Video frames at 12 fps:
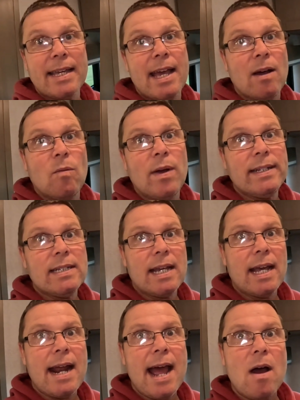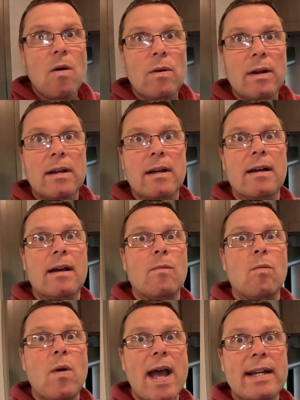can't wait to get out
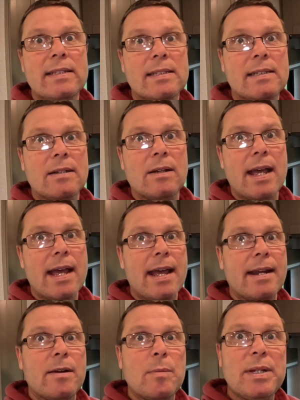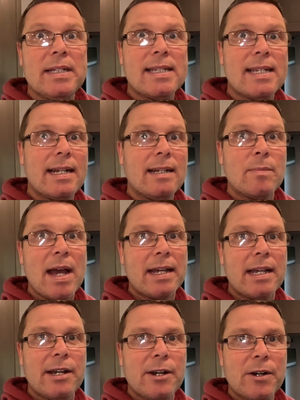west and be sitting back
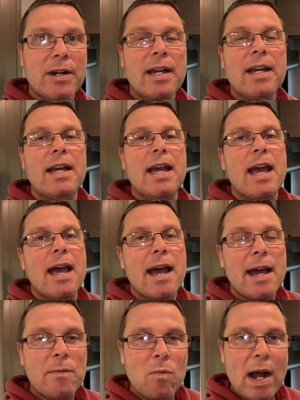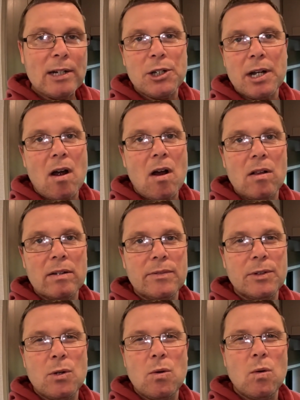here and watching all of
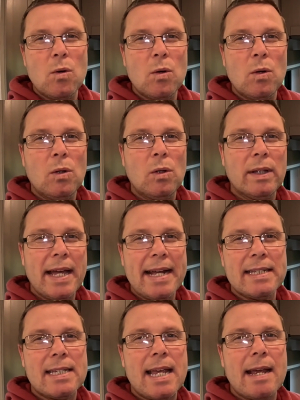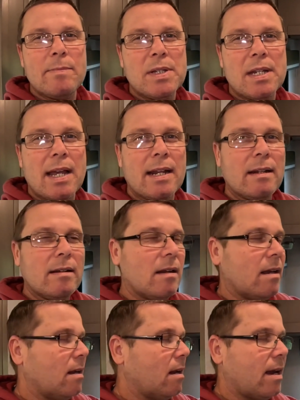the cool landscapes and
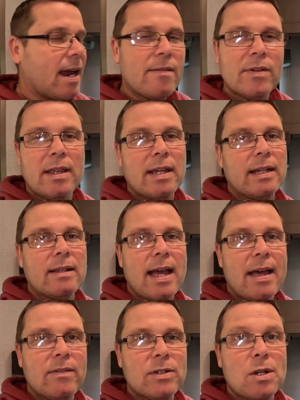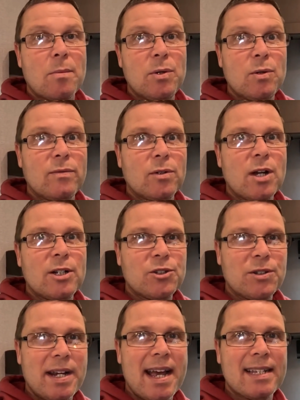everything that this beautiful
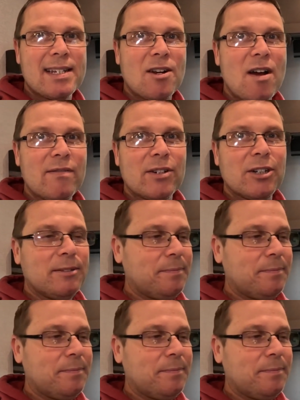country has to offer.